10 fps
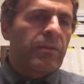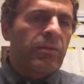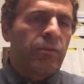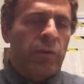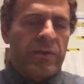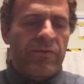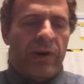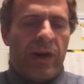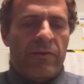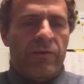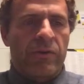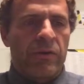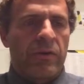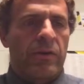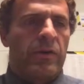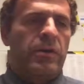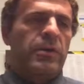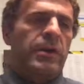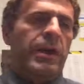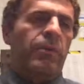45?
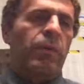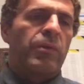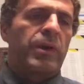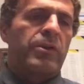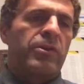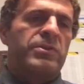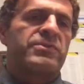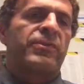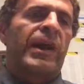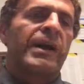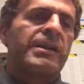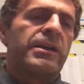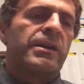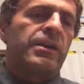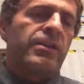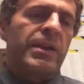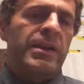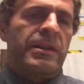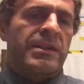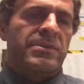And what we're going to do is find the
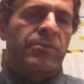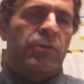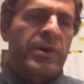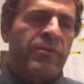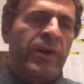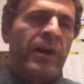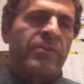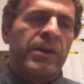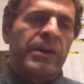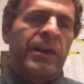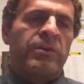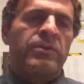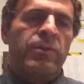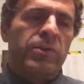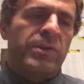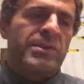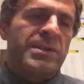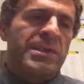index of 45. Now, you could see